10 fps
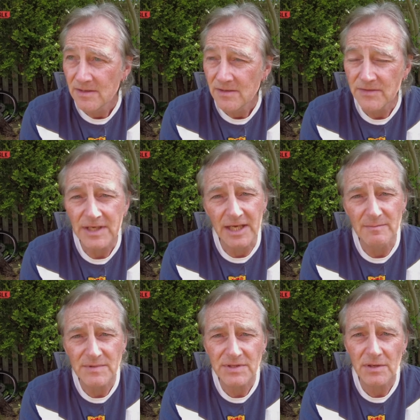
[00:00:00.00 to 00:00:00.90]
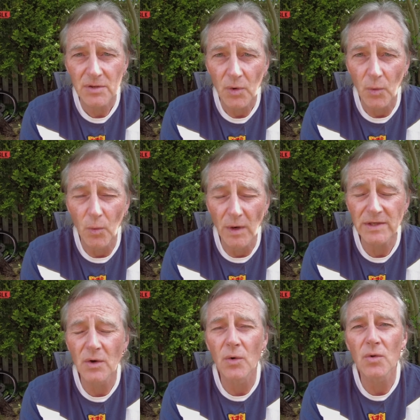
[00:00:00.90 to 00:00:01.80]
Three games,
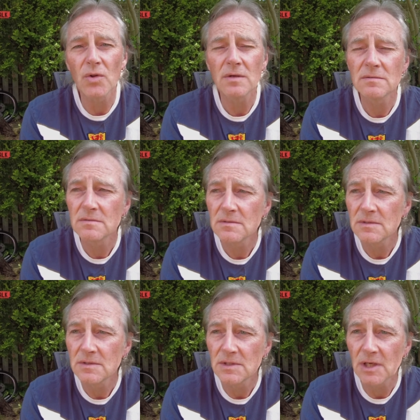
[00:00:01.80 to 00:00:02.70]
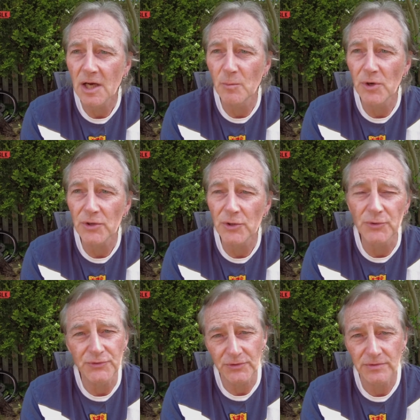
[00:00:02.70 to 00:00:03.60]
one goal, and we're
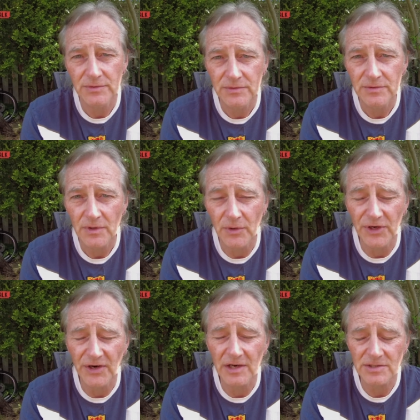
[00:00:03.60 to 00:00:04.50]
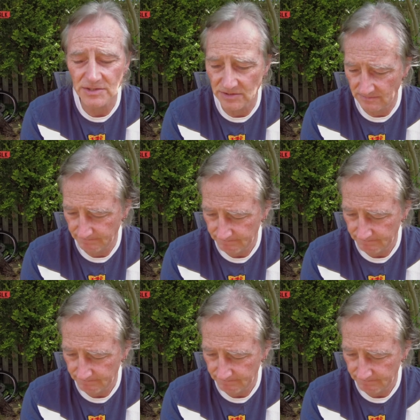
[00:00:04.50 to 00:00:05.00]
out on our arses.